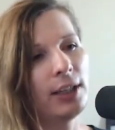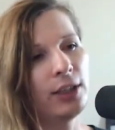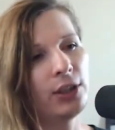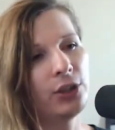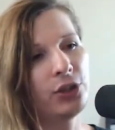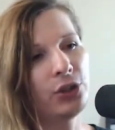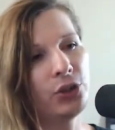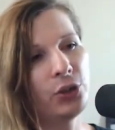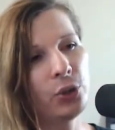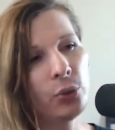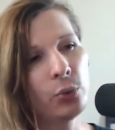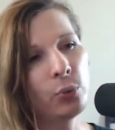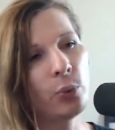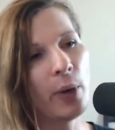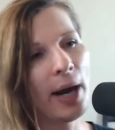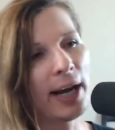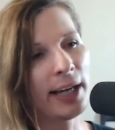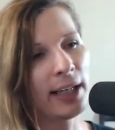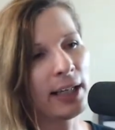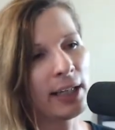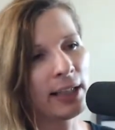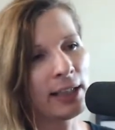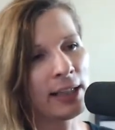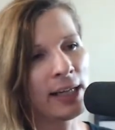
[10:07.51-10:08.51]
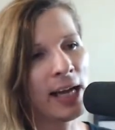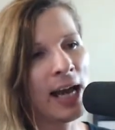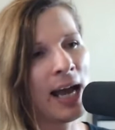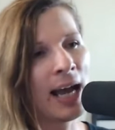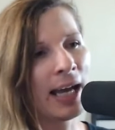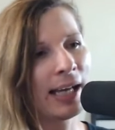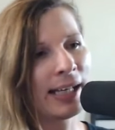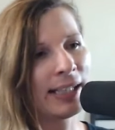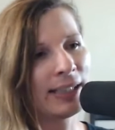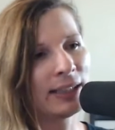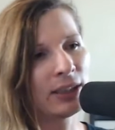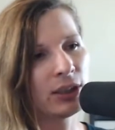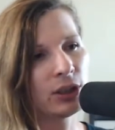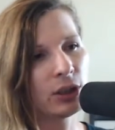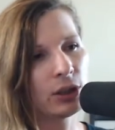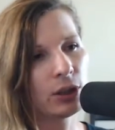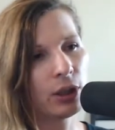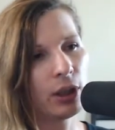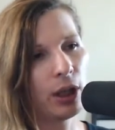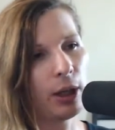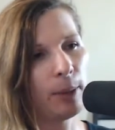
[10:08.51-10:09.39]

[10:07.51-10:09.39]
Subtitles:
you recognized